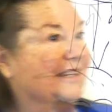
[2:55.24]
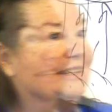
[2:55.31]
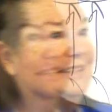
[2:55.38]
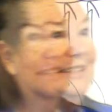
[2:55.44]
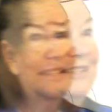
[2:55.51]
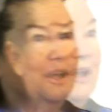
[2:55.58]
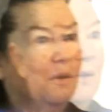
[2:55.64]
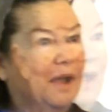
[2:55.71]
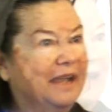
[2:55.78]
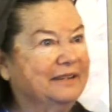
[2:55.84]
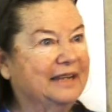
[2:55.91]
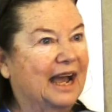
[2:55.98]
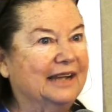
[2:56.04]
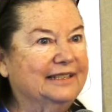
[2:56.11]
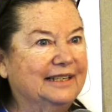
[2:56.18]
So
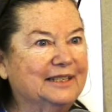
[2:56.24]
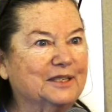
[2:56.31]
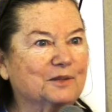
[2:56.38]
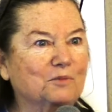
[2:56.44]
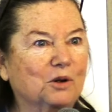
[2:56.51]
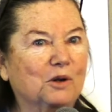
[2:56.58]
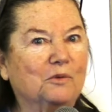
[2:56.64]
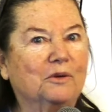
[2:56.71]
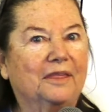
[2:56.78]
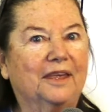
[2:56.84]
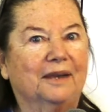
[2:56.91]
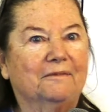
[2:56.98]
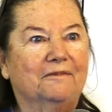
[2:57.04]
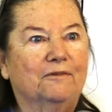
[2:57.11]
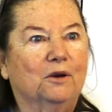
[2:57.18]
I did some work with
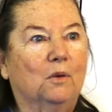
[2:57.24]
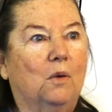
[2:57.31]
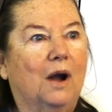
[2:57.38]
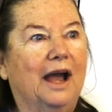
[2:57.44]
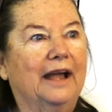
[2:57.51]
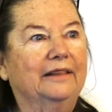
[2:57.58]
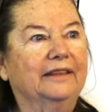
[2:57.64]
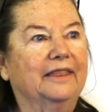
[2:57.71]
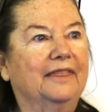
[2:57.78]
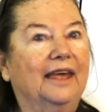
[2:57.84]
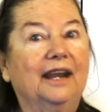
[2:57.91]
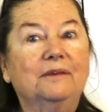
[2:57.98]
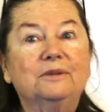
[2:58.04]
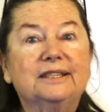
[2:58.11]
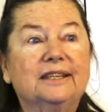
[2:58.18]
him for a while, and then
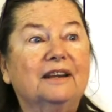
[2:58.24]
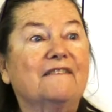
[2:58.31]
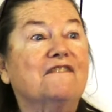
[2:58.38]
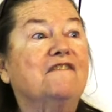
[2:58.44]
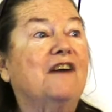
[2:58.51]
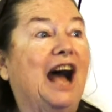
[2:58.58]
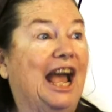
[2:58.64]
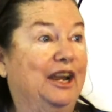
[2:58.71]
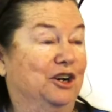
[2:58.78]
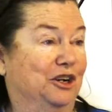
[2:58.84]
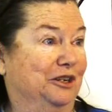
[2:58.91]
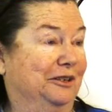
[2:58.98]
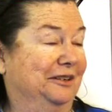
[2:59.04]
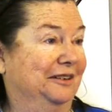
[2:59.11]
I was in a fire.